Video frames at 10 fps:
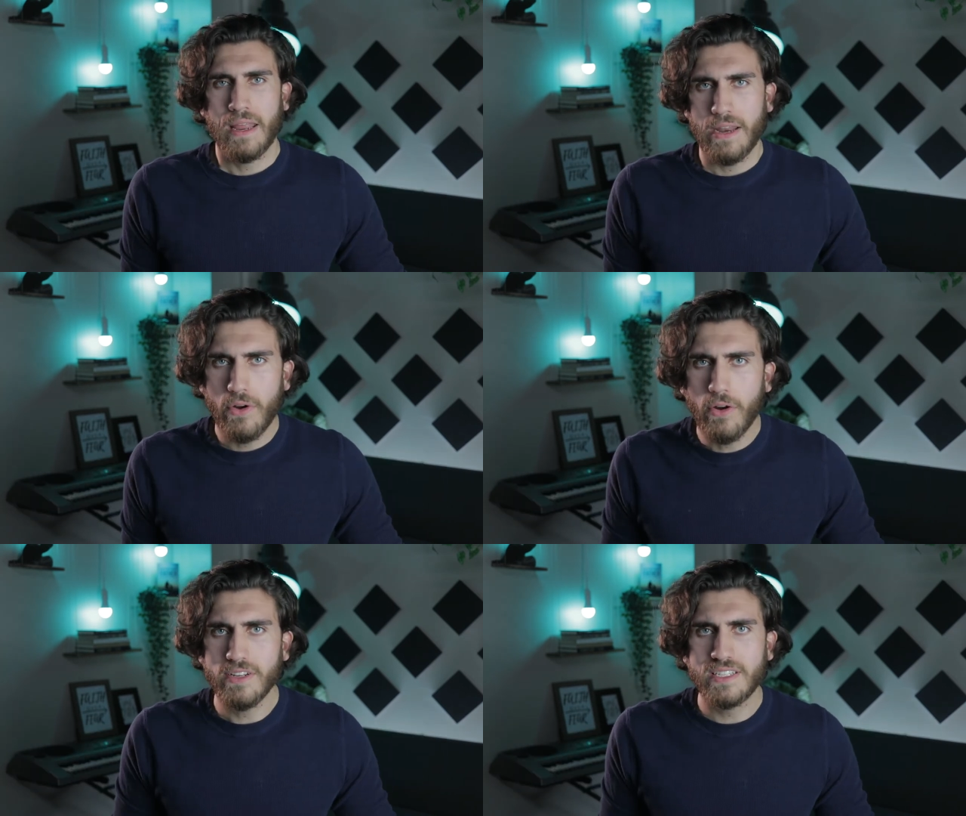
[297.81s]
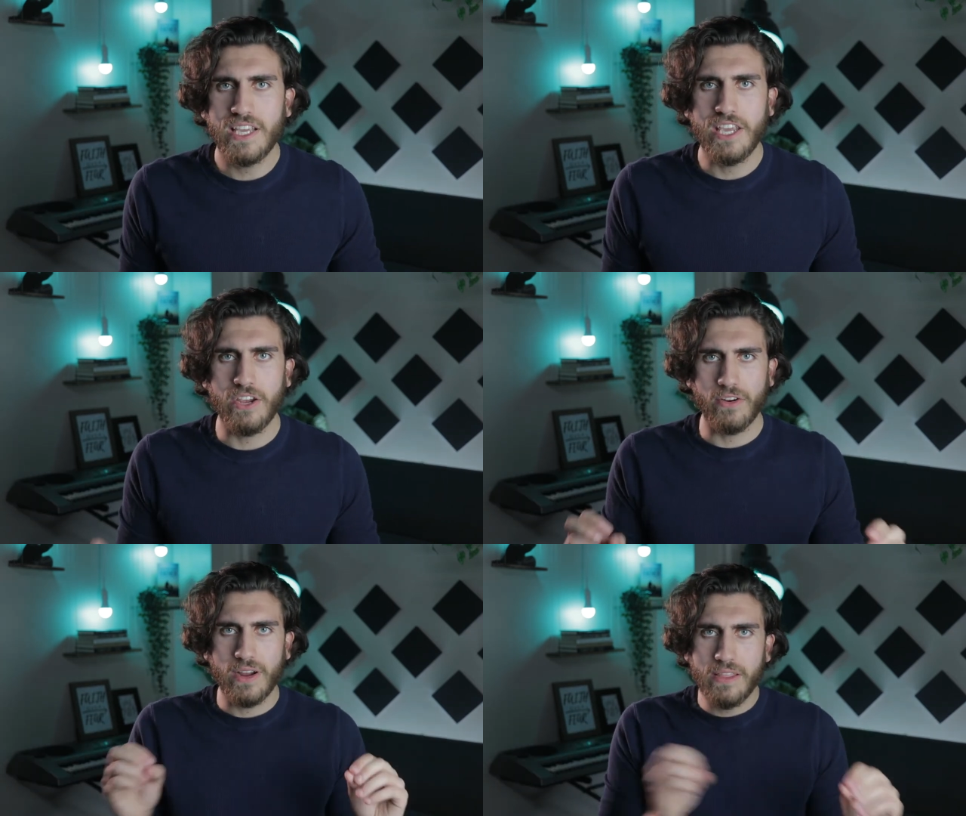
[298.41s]
Now, notice
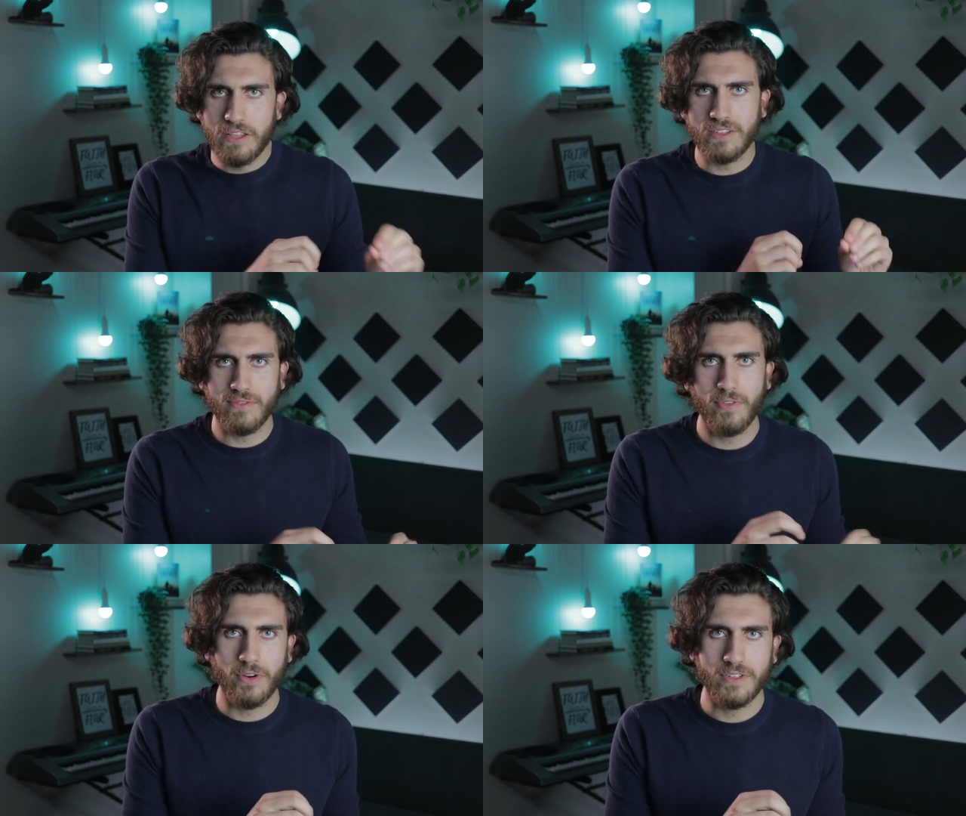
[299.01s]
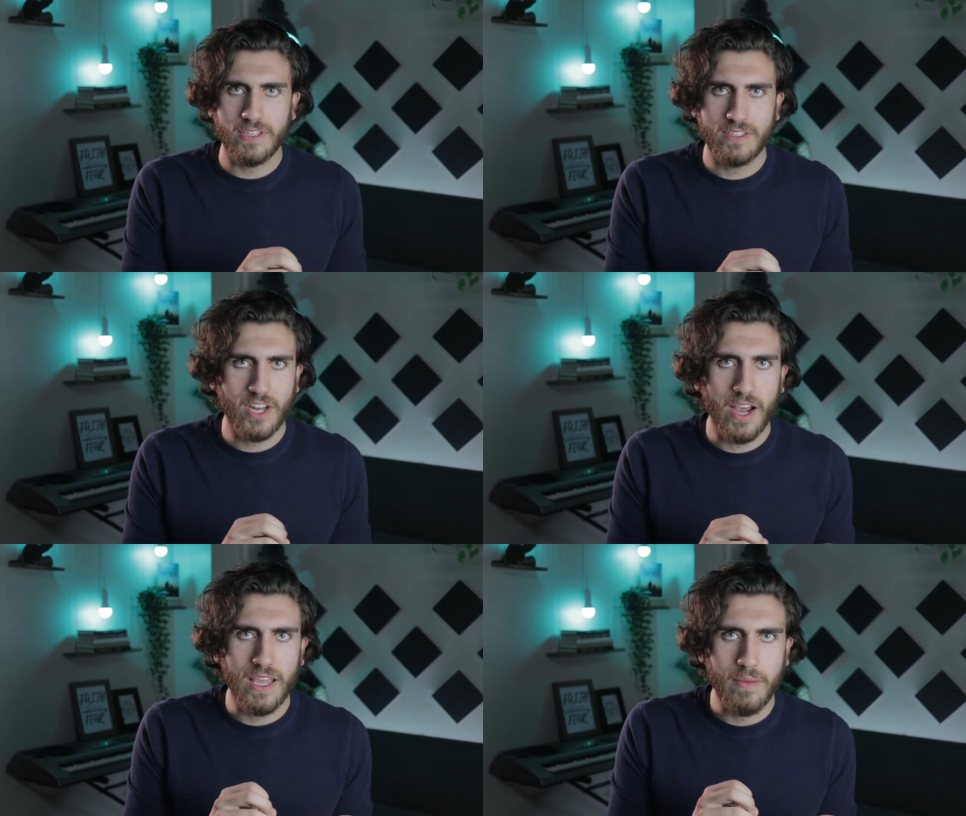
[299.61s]
here in this verse, it's
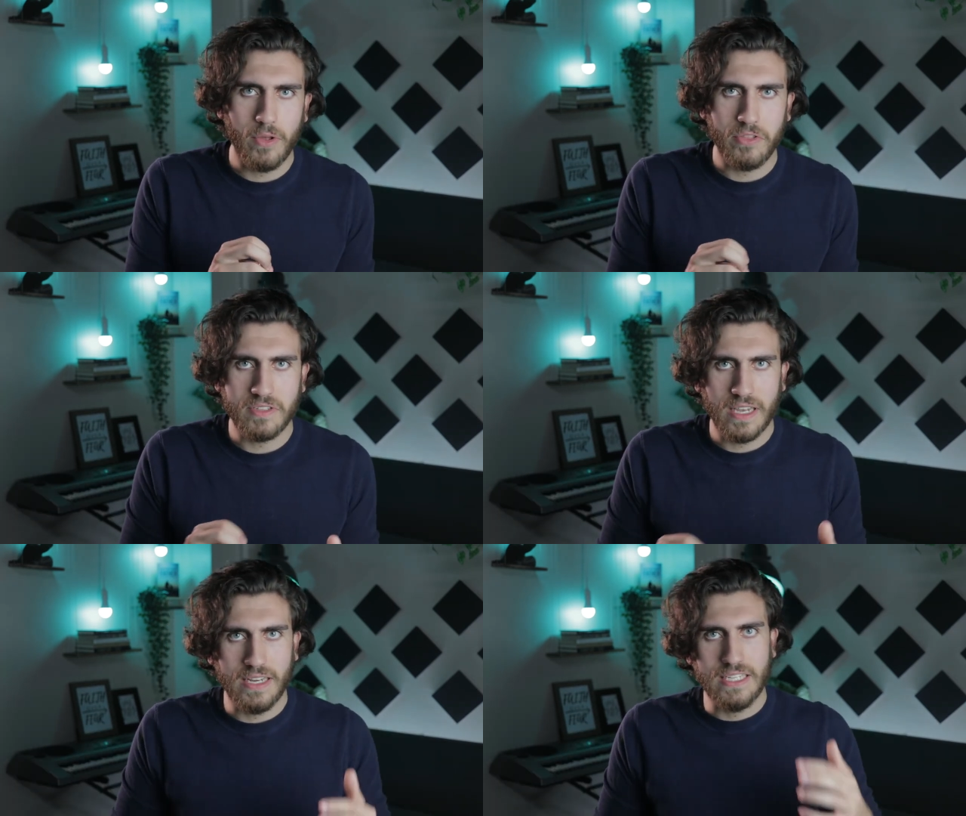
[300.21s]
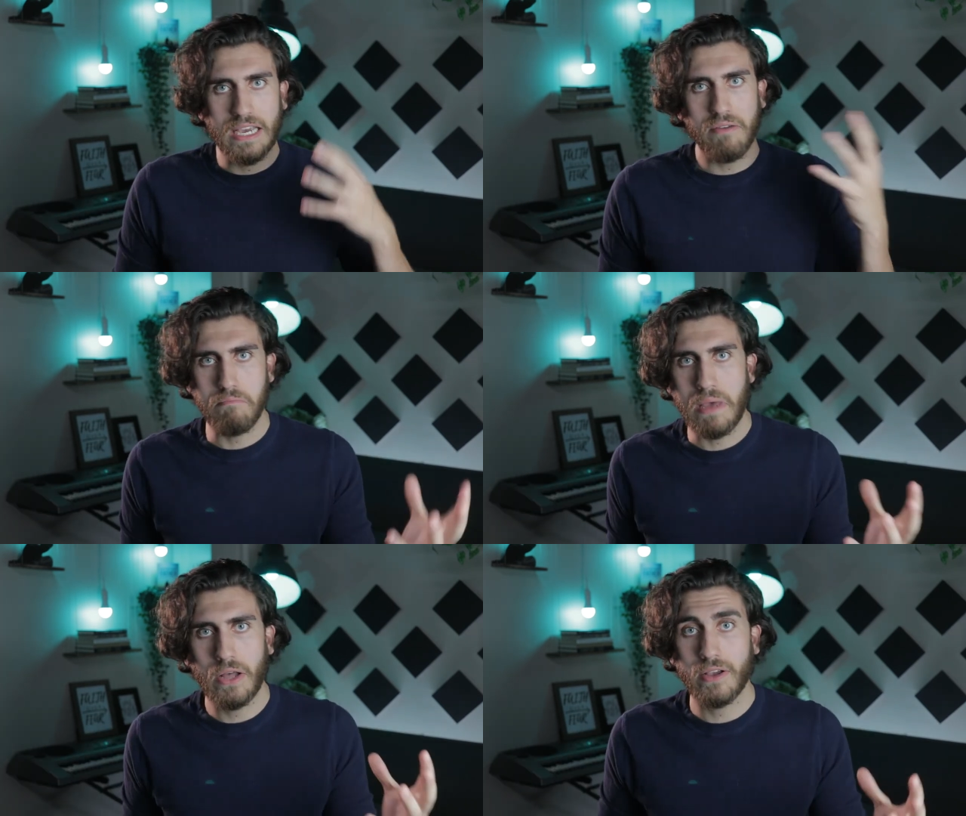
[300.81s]
talking about this idea of
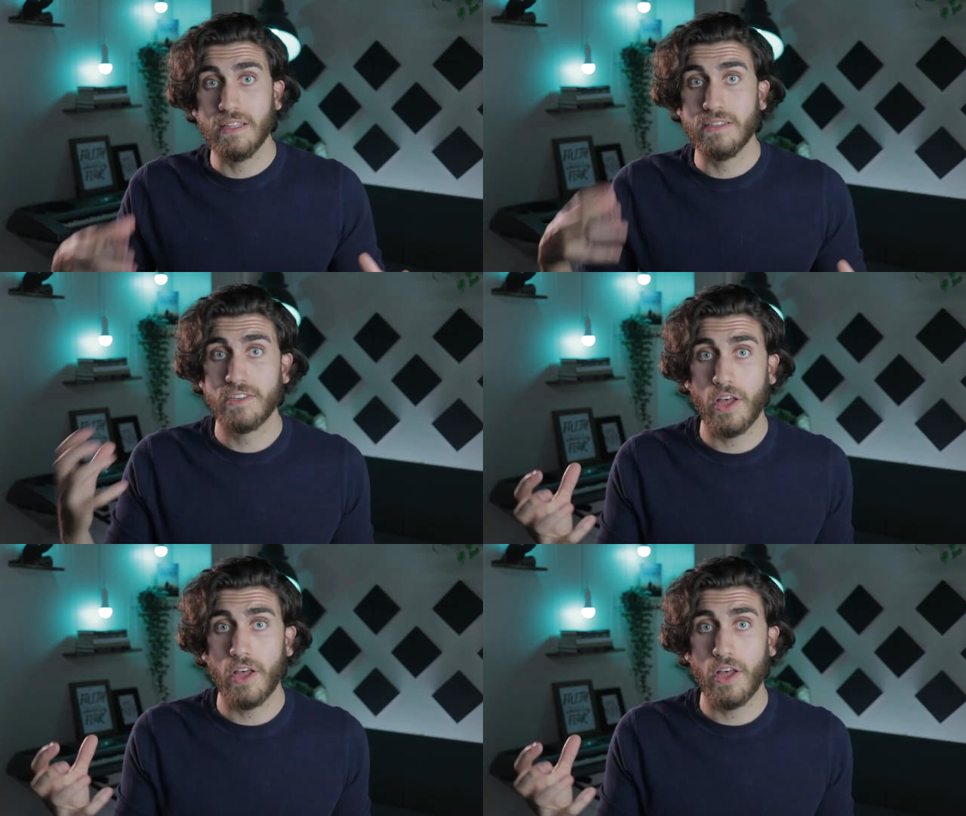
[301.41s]
milk and